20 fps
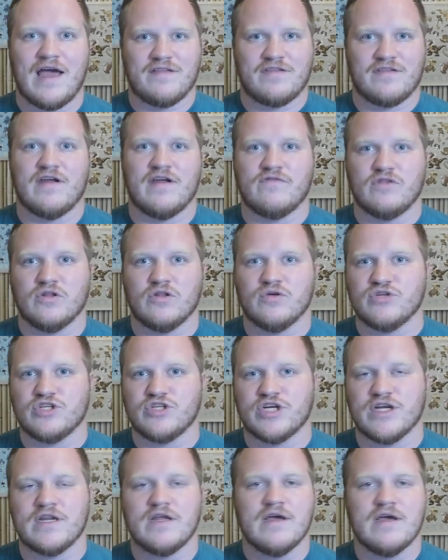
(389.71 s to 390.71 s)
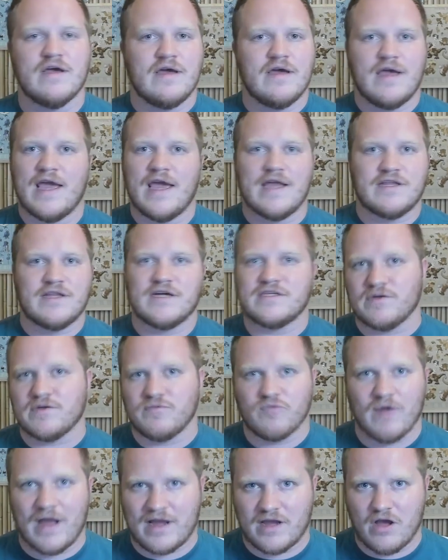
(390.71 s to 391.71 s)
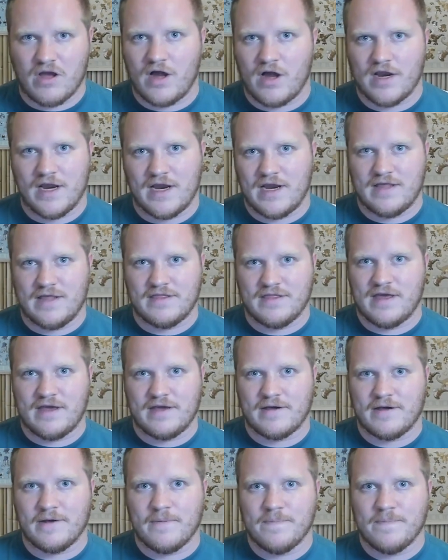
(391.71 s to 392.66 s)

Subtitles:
as an evolution, it doesn't retcon anything.